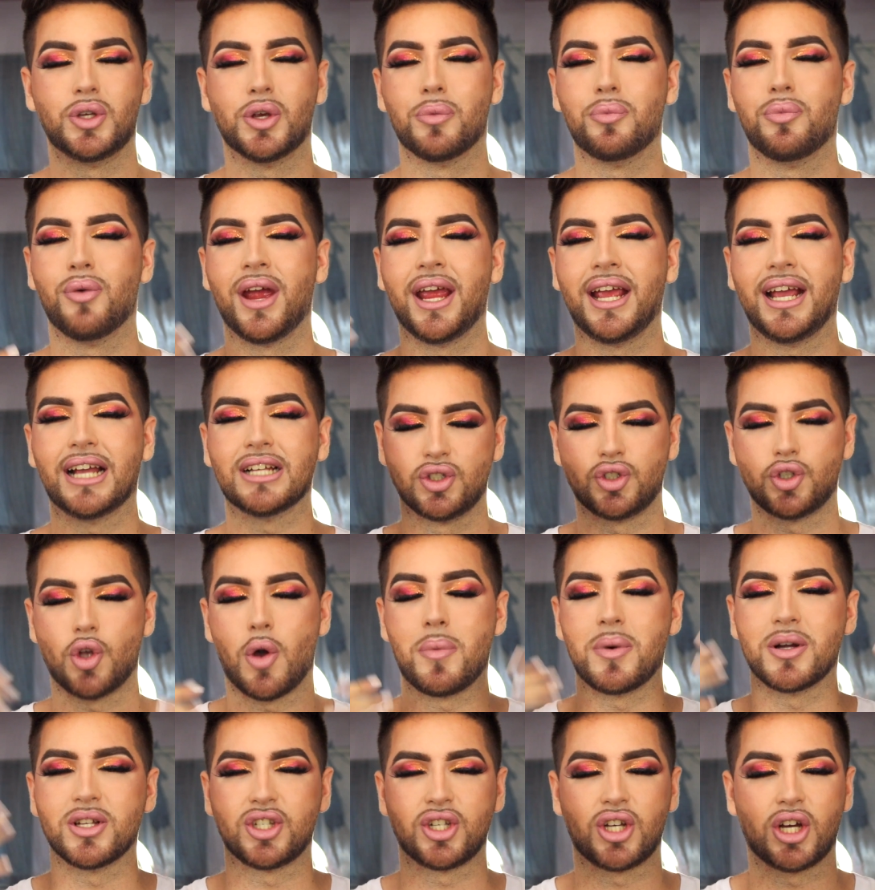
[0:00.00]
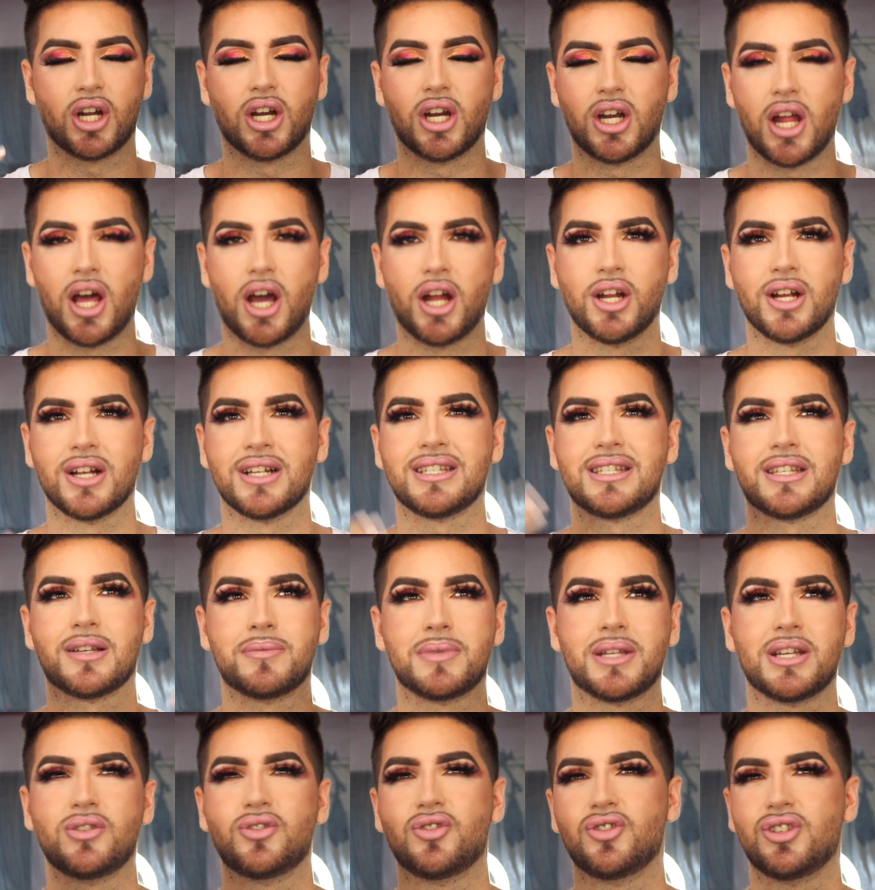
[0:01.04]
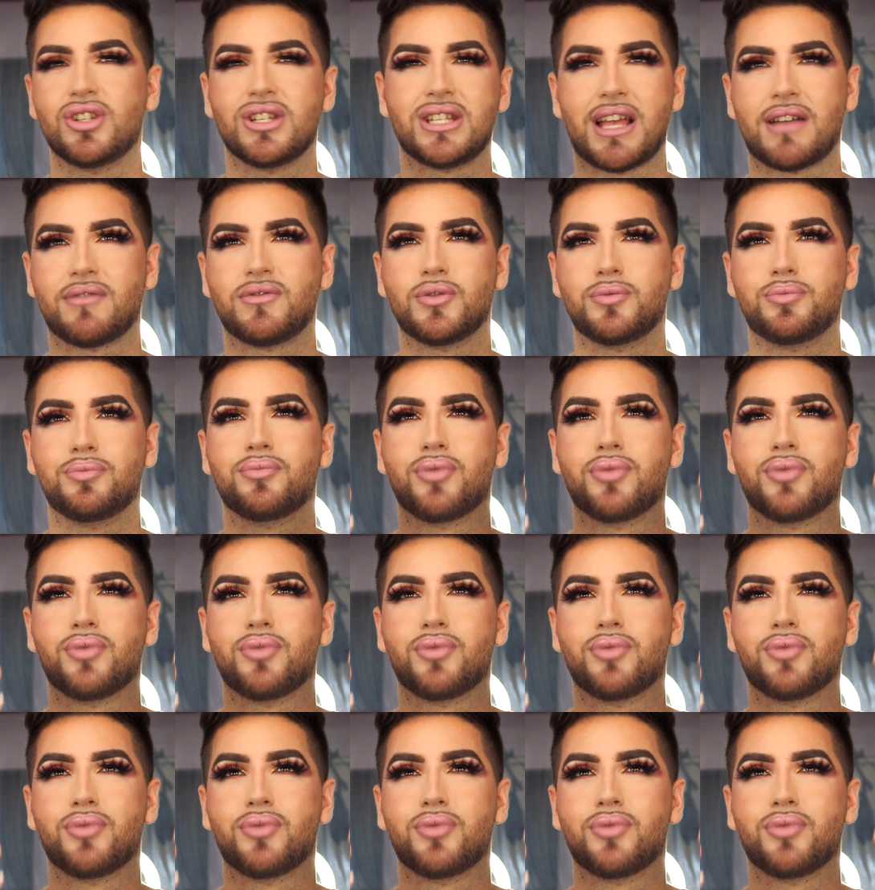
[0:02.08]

your brain gets so much clutter and sometimes you just have to